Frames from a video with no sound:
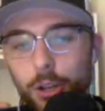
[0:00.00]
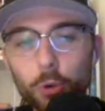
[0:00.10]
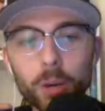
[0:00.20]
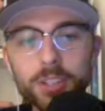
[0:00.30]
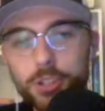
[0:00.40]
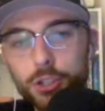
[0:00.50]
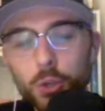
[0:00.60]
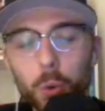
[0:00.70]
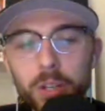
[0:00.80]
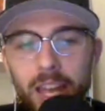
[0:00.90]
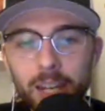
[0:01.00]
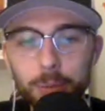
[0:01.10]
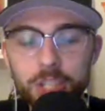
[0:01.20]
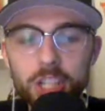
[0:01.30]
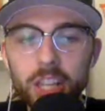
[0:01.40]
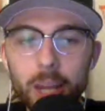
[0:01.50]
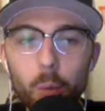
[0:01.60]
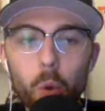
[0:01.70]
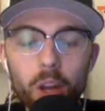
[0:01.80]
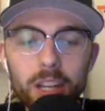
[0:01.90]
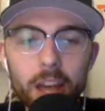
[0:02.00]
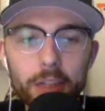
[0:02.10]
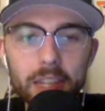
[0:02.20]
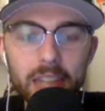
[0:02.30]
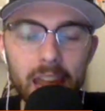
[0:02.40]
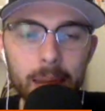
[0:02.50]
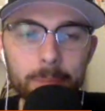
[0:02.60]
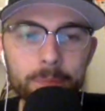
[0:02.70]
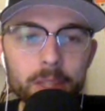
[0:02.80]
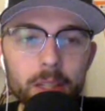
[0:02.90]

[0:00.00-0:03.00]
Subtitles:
No runs had scored yet. It was still a 1-0 game